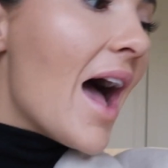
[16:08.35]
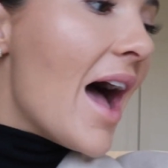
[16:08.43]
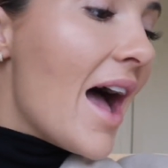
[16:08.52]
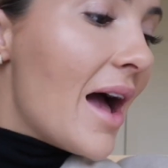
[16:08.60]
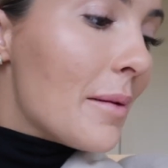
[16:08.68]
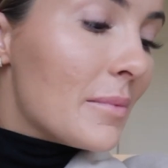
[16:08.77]

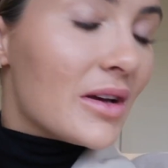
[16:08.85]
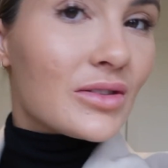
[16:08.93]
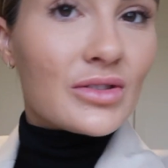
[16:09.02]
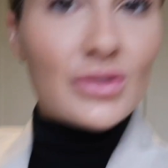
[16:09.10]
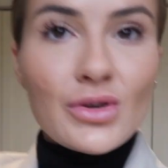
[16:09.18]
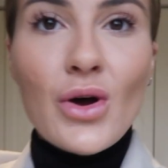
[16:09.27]
Um,
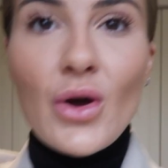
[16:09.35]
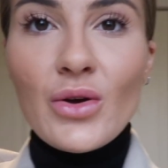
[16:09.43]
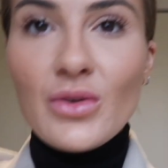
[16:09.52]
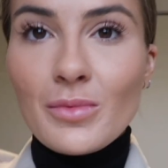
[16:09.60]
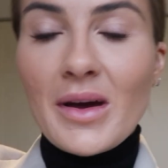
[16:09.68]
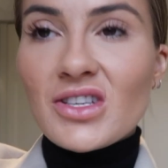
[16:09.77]

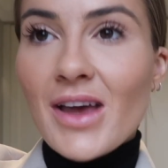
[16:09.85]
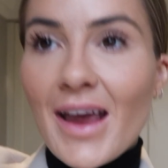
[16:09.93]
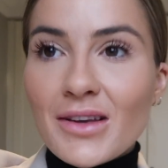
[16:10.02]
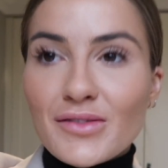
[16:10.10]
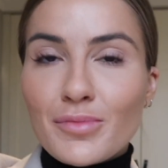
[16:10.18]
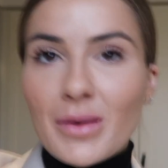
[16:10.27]
so my
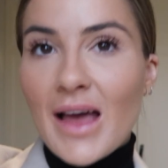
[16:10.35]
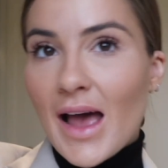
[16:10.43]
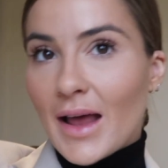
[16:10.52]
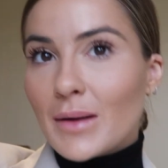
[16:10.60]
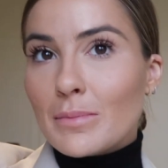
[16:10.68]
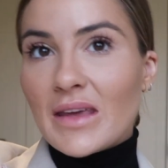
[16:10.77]
change of
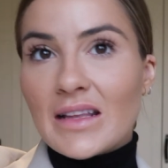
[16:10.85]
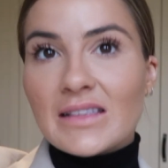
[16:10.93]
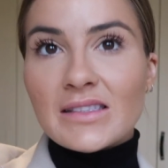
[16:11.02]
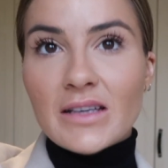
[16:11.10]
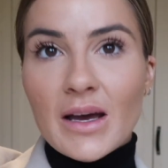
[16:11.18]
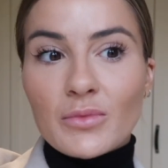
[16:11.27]
plan
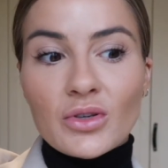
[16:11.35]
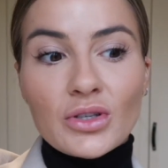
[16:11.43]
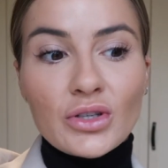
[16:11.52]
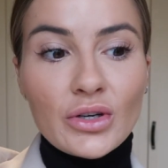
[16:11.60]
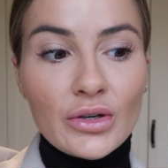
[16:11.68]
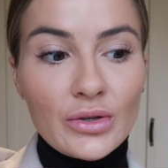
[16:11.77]
means that I'm
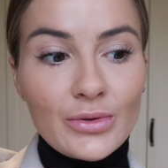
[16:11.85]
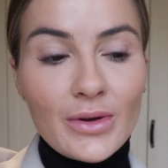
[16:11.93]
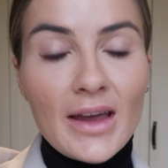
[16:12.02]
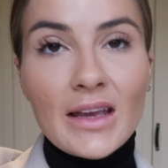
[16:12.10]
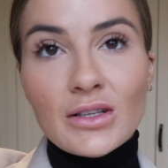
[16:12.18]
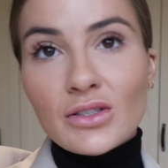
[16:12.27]
gonna
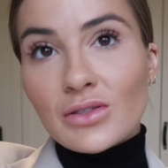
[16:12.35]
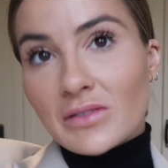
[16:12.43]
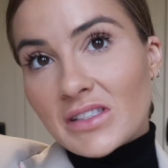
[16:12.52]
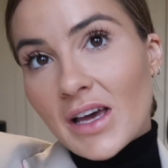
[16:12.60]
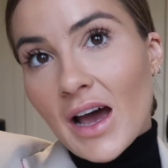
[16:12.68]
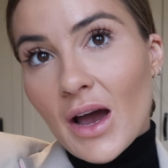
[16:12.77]
go into
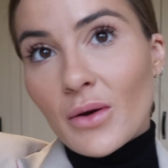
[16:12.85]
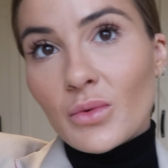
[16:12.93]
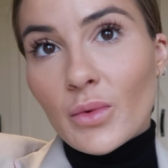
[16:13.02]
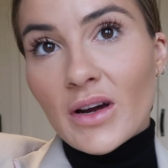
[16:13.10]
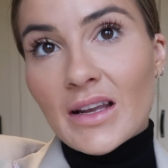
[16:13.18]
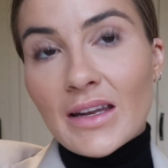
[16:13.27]

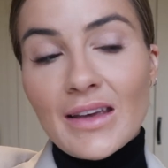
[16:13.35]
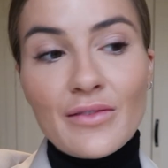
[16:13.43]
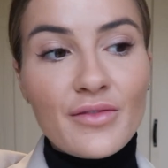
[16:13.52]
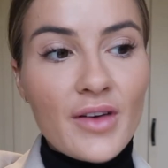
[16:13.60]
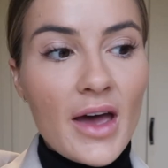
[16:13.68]
town where I live.